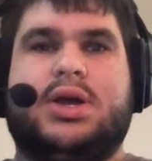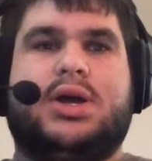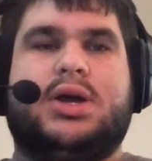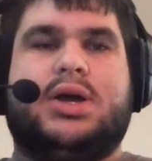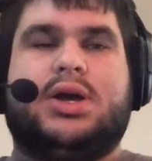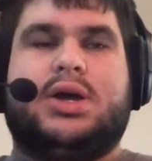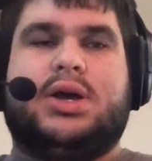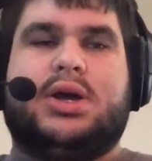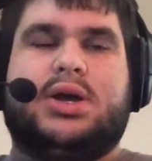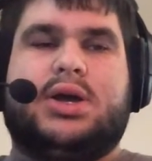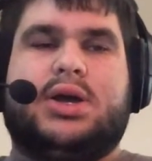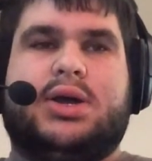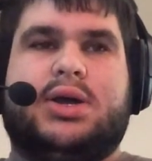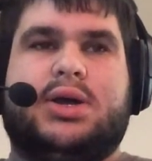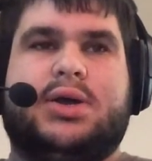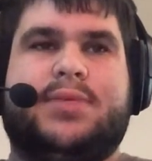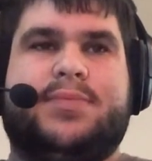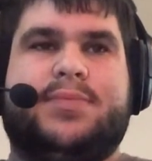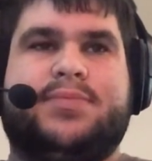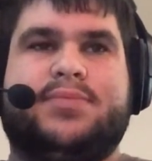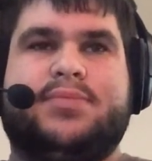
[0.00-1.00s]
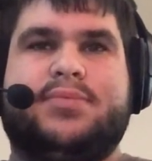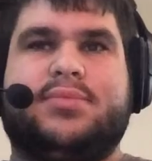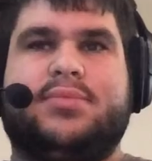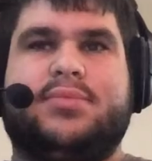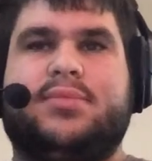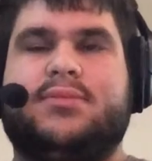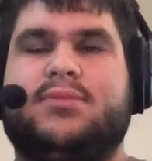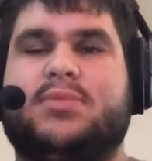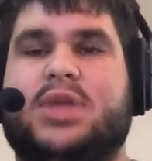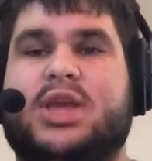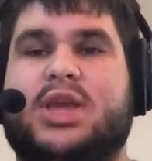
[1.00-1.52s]
uh,
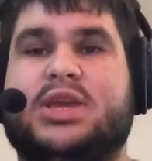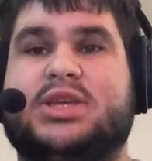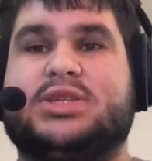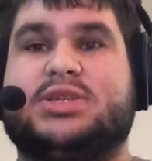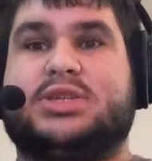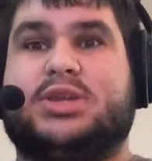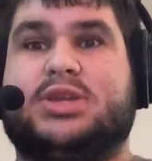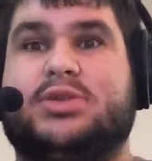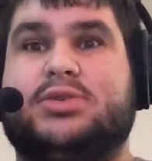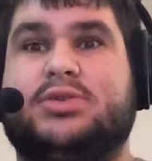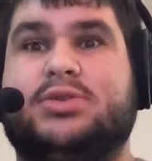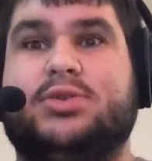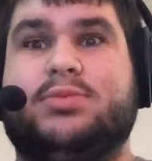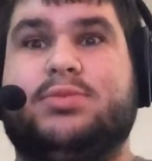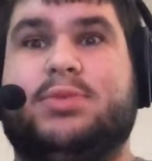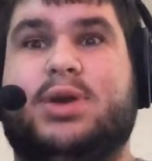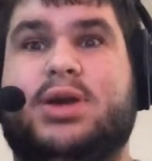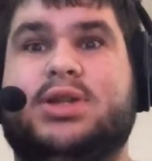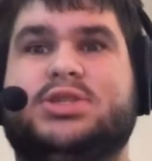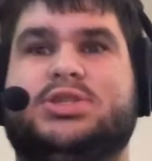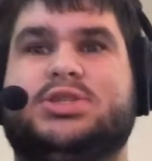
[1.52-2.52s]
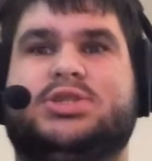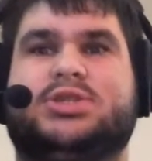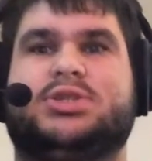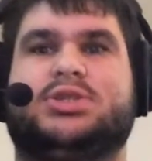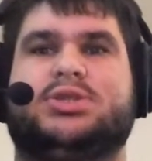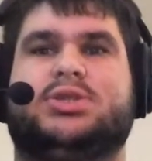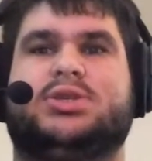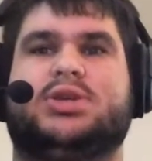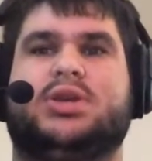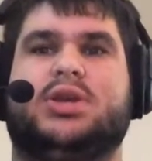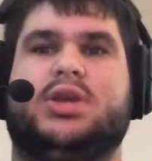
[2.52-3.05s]
because I don't do
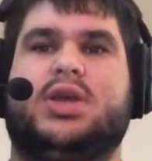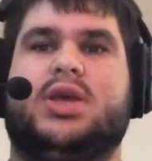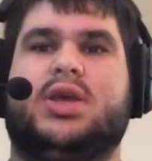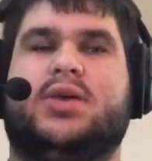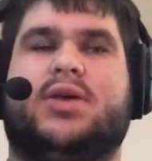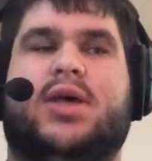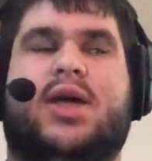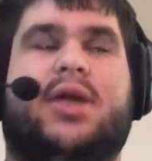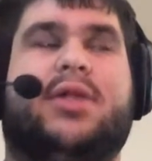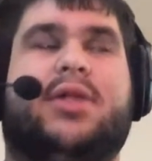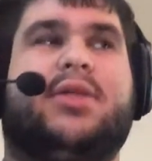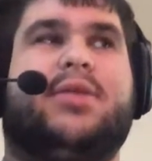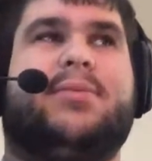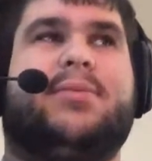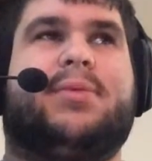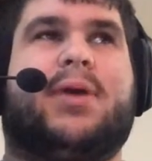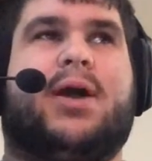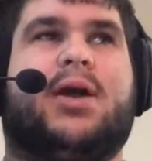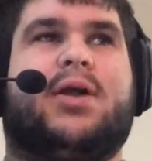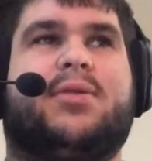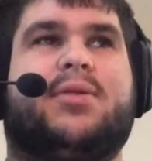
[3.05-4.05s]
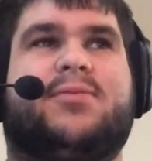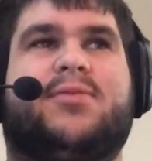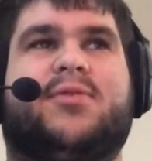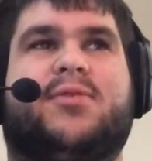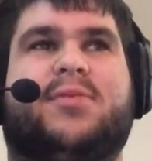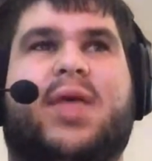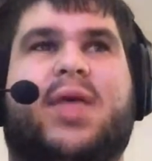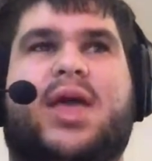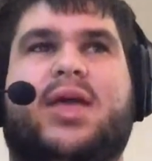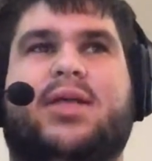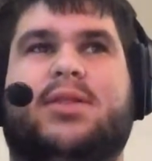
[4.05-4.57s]
much uh, apart
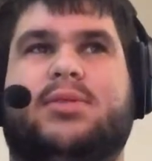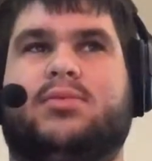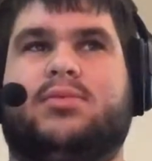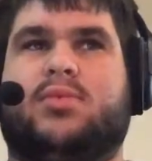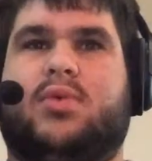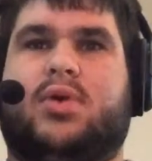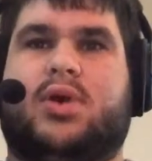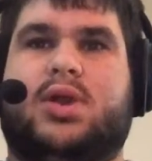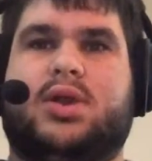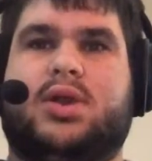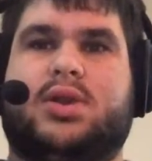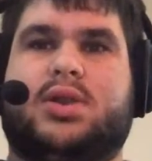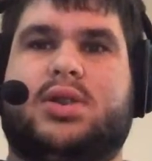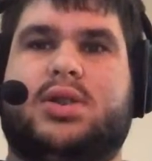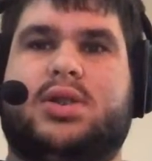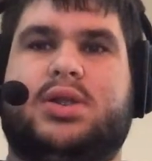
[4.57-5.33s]
from that, work.